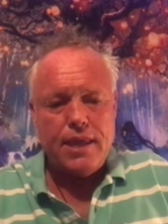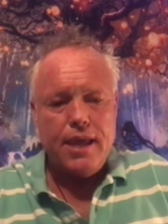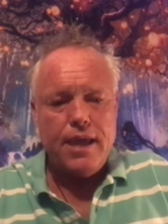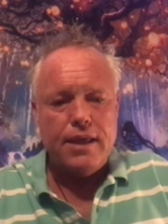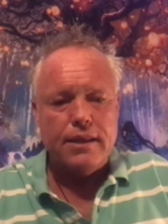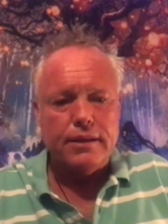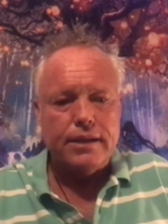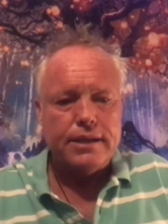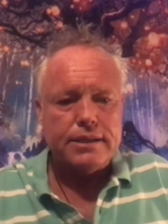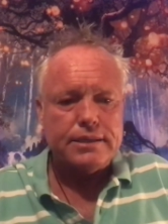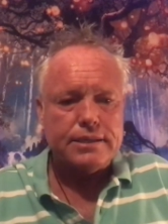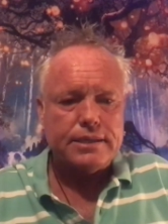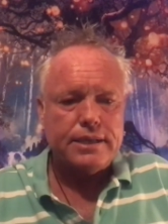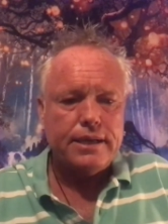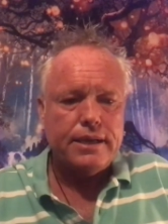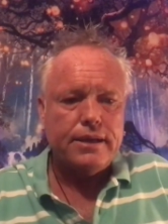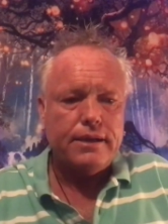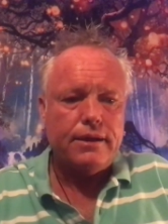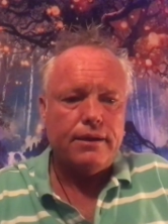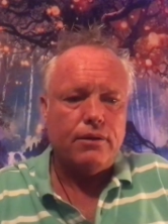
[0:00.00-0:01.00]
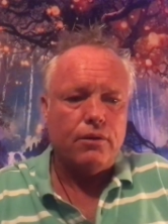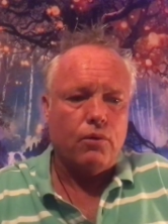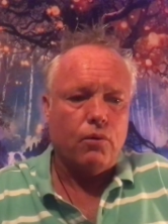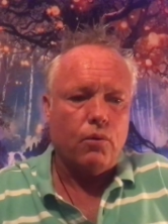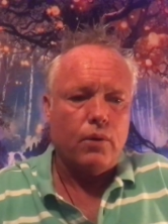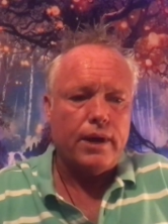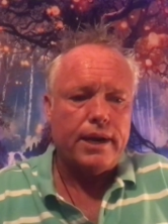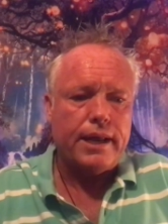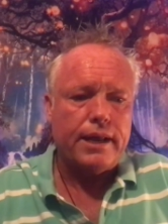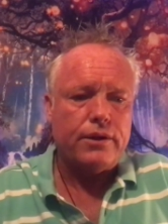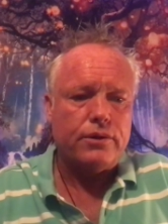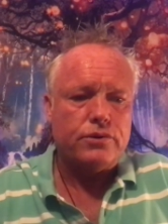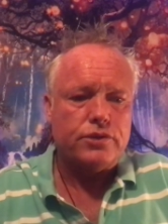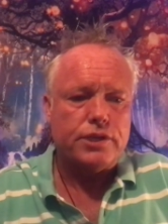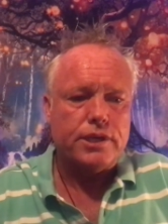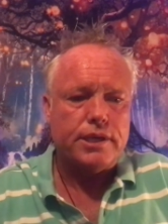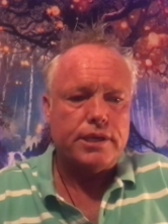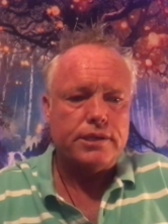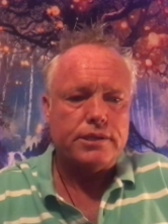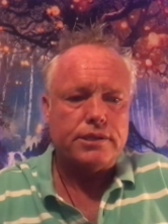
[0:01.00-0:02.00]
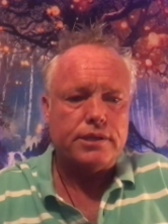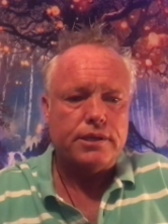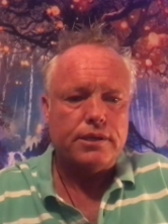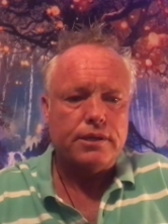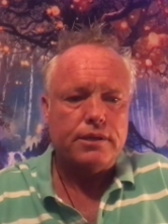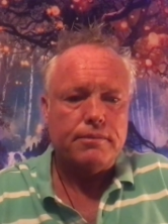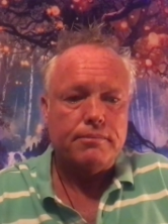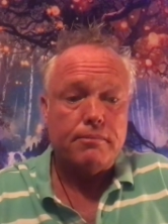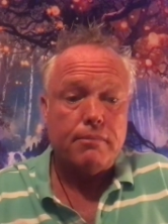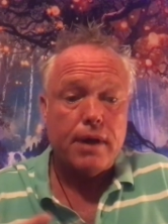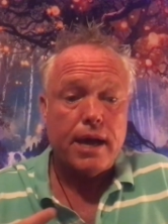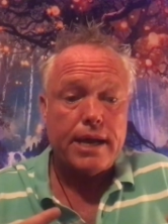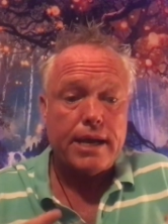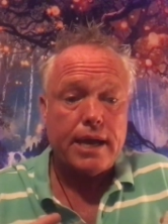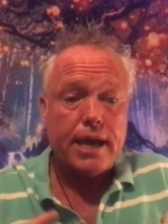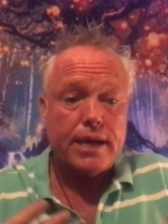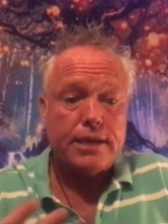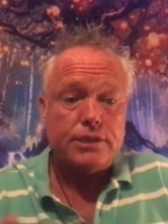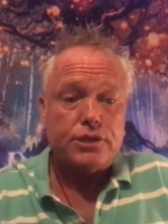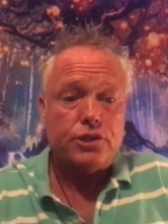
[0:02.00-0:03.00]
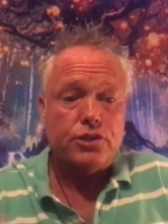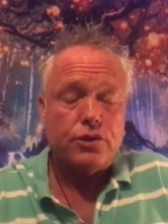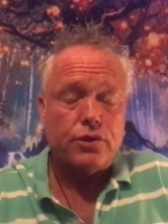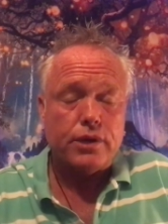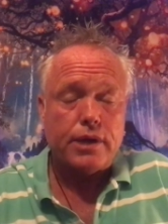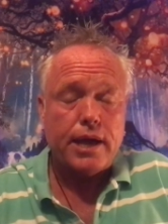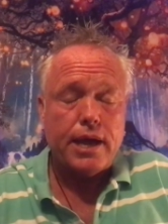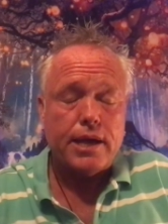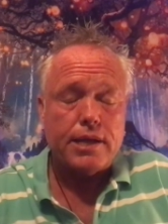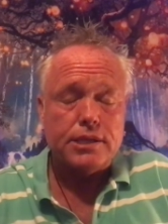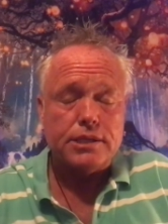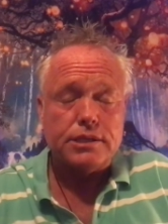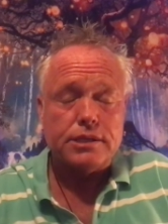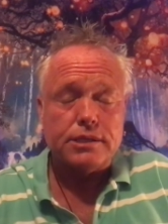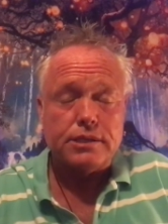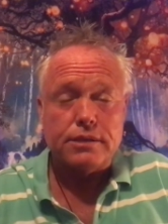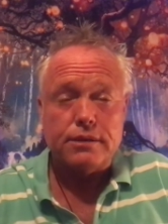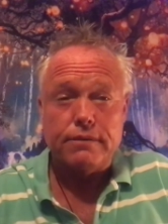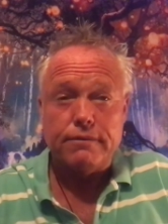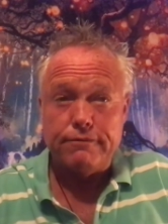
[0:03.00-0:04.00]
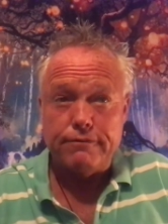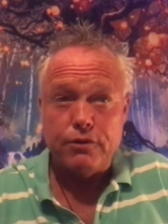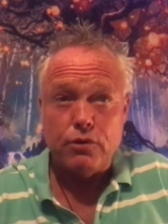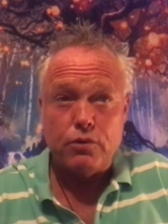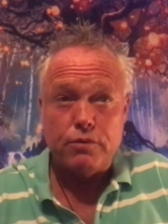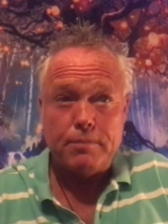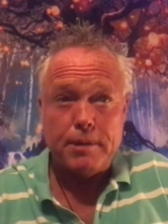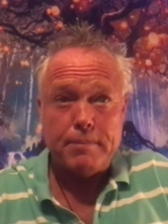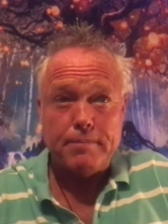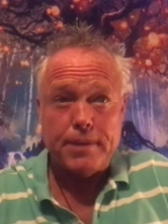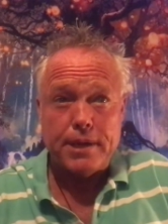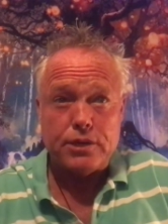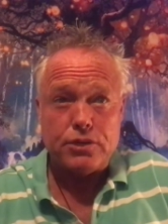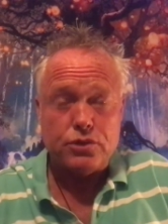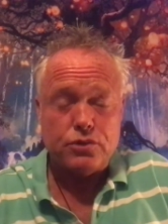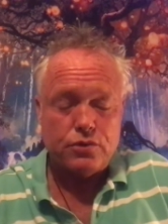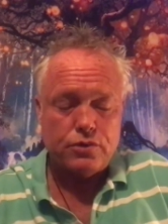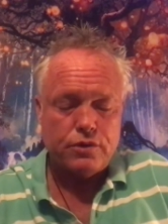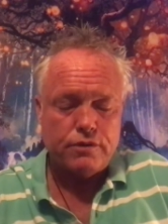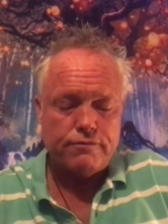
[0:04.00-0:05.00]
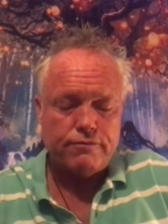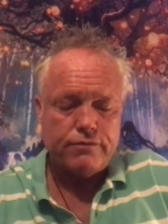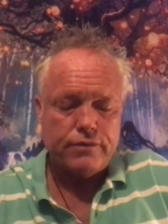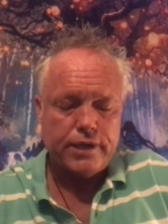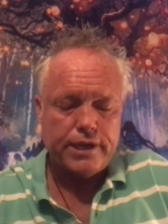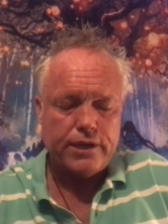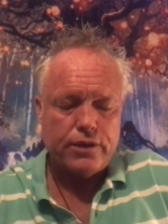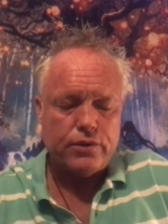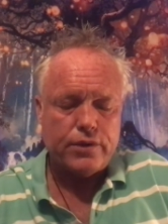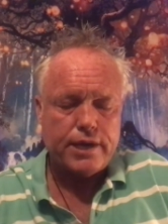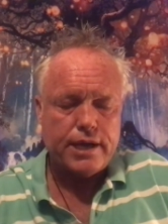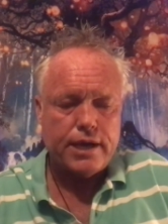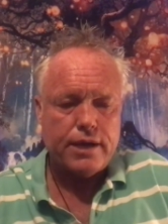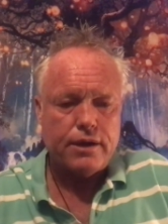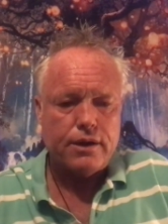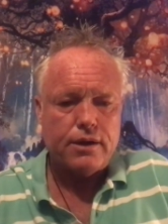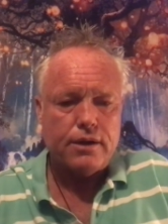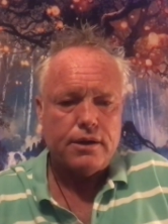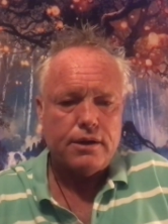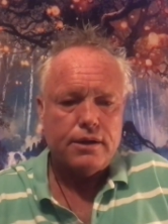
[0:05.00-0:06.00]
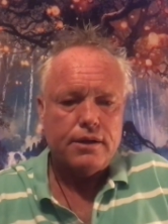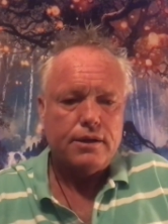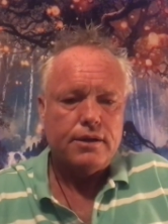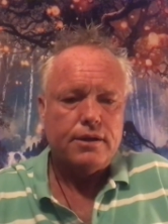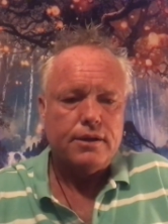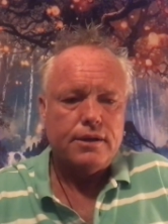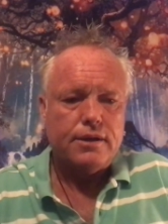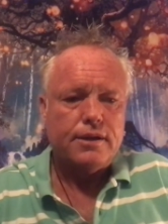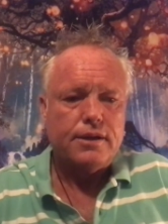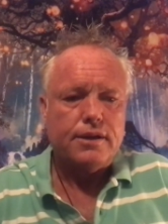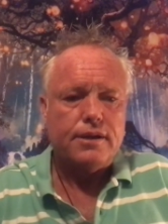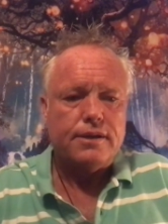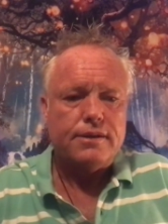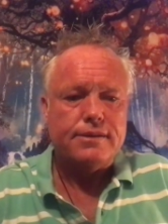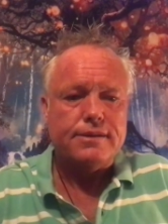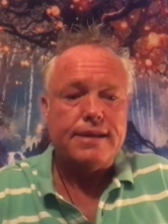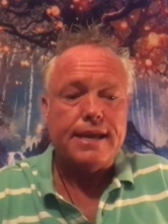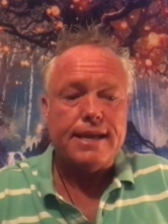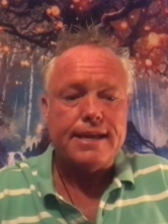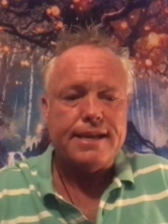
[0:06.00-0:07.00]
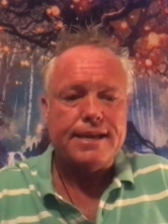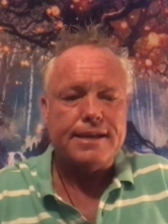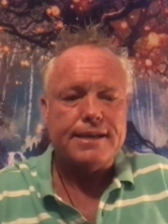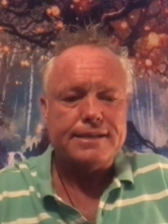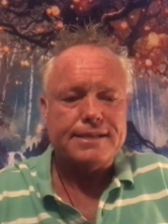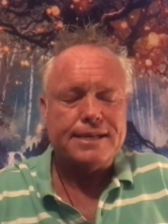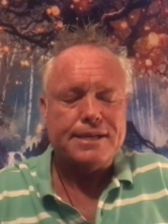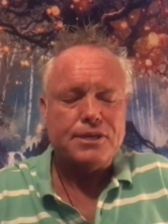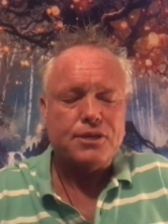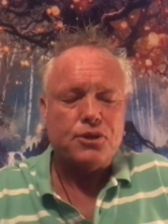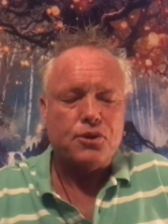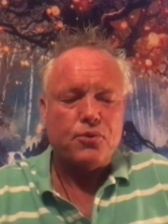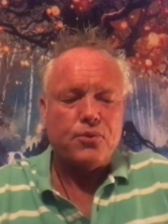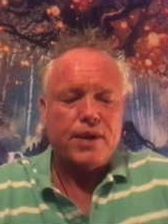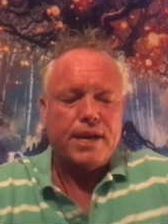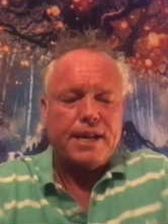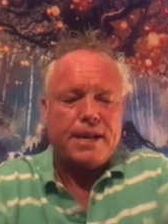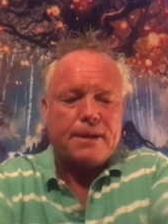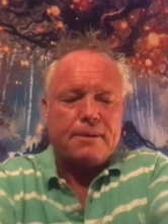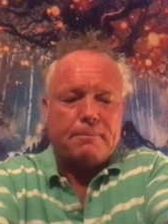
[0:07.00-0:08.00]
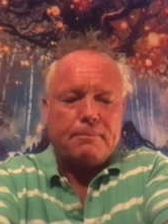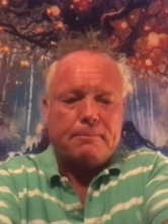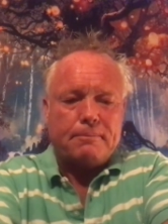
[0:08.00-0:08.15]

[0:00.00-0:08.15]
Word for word: and let's see what energies my guides and your guides feel would be best suited for Leo to hear, taking us into your reading.